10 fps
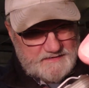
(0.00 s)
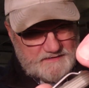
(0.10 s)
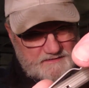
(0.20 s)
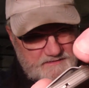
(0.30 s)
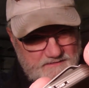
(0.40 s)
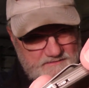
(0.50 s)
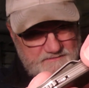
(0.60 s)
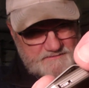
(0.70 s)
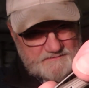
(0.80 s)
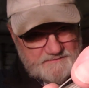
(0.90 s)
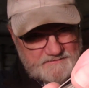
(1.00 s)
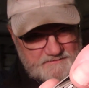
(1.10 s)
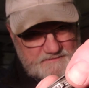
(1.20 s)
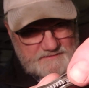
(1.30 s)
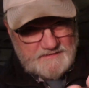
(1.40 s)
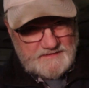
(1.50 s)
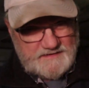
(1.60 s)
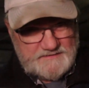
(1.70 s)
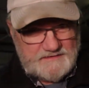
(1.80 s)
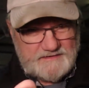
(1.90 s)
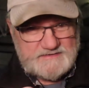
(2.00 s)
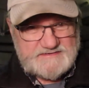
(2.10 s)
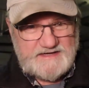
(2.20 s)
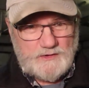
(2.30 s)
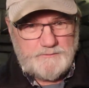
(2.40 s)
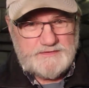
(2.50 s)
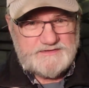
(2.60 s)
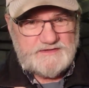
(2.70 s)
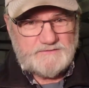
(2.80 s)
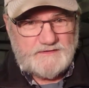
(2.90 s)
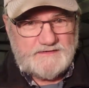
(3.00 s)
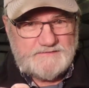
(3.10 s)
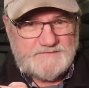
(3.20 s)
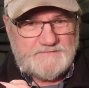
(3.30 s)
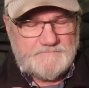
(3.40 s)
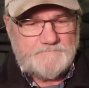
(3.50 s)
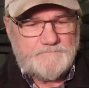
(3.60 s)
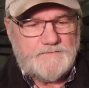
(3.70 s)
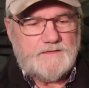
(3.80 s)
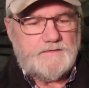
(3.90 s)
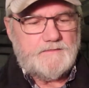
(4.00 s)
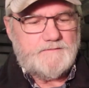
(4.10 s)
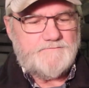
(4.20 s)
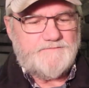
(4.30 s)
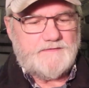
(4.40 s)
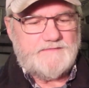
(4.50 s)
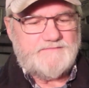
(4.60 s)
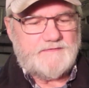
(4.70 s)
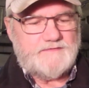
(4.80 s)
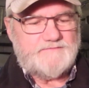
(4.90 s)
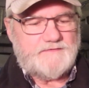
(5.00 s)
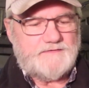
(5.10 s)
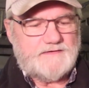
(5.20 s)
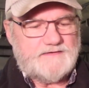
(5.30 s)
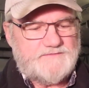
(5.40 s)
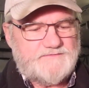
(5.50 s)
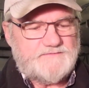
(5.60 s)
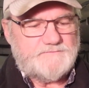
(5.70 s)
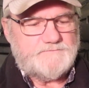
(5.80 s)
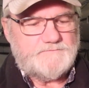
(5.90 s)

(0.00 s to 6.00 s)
there, and then it'll stay open too, right? Very, very, very nice.